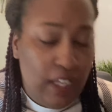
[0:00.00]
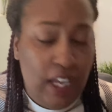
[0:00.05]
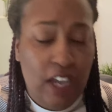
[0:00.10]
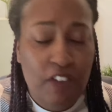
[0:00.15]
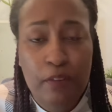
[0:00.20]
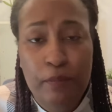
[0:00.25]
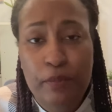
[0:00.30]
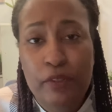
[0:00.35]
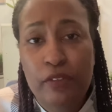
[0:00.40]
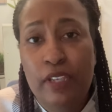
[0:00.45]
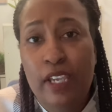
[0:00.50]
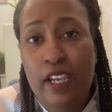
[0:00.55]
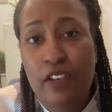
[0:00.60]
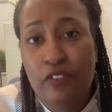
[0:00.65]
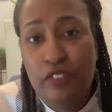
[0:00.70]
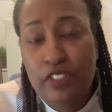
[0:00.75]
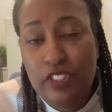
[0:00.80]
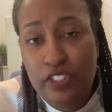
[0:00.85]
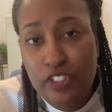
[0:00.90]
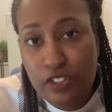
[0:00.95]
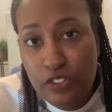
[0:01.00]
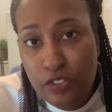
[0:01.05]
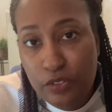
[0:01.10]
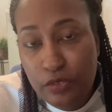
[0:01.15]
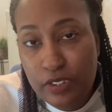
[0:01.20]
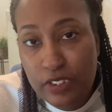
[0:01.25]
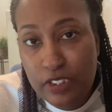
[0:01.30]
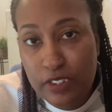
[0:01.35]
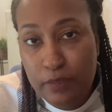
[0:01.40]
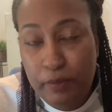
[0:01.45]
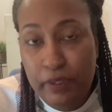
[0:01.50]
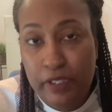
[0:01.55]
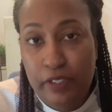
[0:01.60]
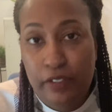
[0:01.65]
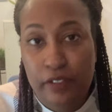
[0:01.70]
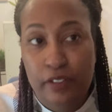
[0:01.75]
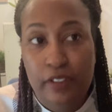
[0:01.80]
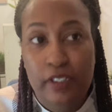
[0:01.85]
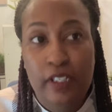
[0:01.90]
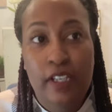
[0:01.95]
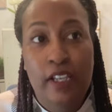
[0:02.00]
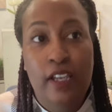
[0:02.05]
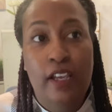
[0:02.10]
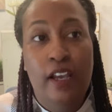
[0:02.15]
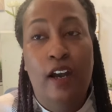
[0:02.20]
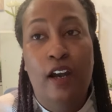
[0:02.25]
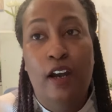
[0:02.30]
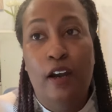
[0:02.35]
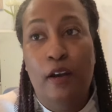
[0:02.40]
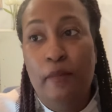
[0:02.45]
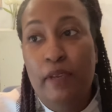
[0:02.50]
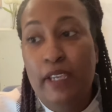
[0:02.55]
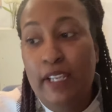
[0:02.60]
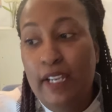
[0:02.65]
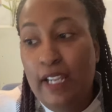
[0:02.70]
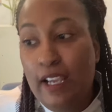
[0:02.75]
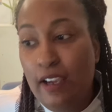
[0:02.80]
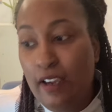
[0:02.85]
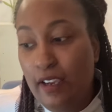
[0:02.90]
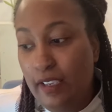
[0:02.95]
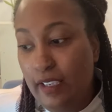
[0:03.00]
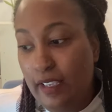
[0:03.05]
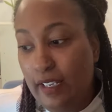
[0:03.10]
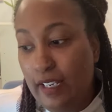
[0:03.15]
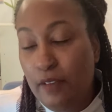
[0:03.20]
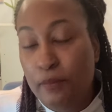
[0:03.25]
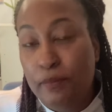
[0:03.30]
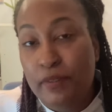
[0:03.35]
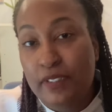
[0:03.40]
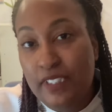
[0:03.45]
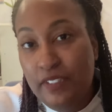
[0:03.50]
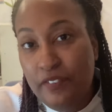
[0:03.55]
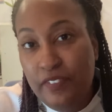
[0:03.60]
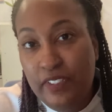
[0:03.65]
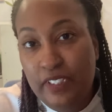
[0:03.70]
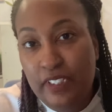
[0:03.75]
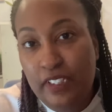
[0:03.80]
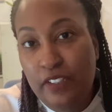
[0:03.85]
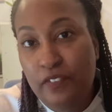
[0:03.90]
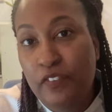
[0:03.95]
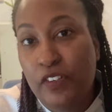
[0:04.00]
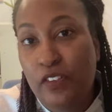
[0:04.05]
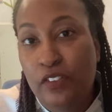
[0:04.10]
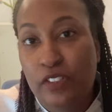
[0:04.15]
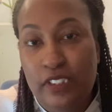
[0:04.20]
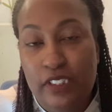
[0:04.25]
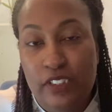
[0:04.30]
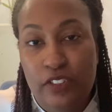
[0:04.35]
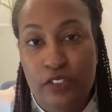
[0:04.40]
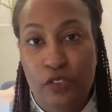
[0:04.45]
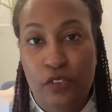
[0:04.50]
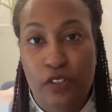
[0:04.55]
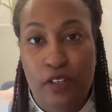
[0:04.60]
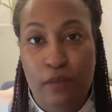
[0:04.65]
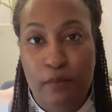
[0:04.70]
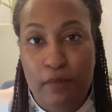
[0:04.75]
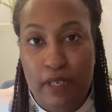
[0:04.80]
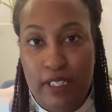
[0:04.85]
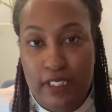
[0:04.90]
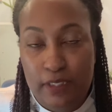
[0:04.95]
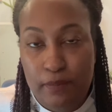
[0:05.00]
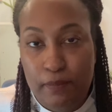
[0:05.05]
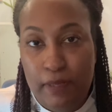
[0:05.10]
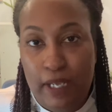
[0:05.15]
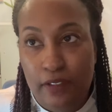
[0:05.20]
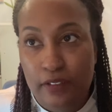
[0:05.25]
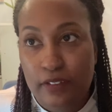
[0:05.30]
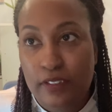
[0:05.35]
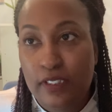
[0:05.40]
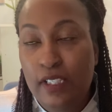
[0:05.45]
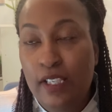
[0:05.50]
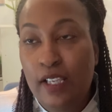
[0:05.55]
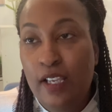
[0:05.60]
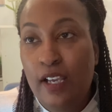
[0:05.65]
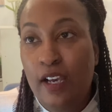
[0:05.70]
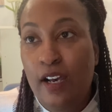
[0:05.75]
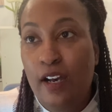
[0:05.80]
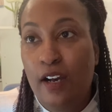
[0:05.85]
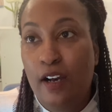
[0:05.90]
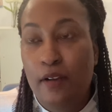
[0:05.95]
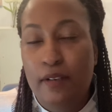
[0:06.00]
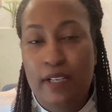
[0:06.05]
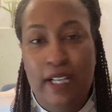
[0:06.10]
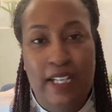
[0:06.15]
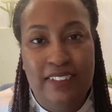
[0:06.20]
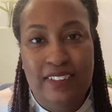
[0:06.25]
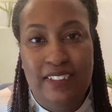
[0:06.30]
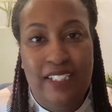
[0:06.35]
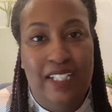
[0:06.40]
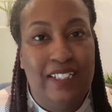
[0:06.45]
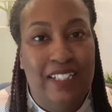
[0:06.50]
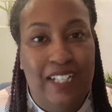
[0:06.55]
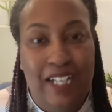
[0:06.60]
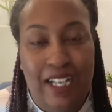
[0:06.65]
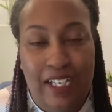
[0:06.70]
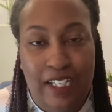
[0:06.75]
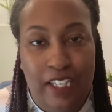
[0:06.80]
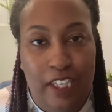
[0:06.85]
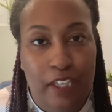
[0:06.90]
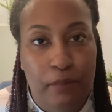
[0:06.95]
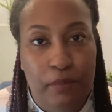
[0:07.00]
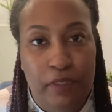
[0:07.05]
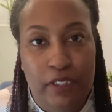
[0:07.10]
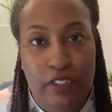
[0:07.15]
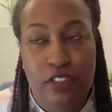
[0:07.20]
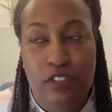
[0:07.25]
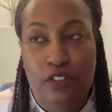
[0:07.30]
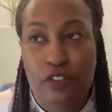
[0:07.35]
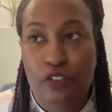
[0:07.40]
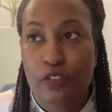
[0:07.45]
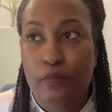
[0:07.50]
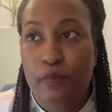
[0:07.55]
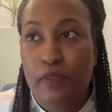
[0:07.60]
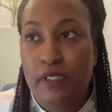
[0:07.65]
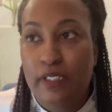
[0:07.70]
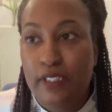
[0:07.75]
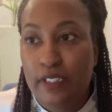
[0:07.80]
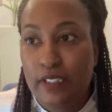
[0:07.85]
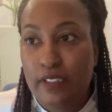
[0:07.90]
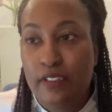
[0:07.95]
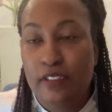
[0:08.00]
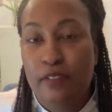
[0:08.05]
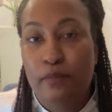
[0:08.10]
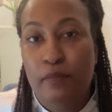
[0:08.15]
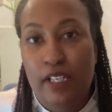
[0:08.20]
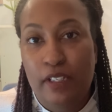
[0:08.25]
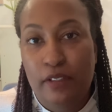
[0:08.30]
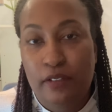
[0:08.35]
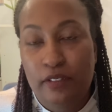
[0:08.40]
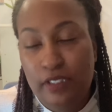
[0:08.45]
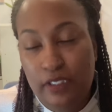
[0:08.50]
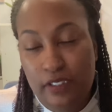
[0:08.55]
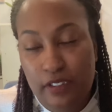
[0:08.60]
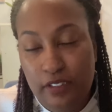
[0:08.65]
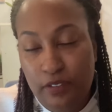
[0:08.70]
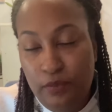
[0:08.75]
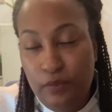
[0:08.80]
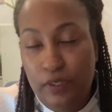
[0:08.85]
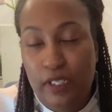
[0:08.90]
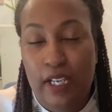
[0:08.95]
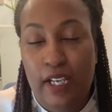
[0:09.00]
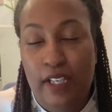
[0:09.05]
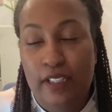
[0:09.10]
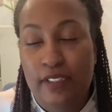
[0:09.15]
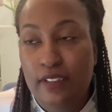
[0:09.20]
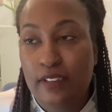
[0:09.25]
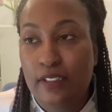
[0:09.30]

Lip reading: rebuke every seducing spirit, and I specifically focus this on my spouse. Not saying that I can't be seduced, but this is what I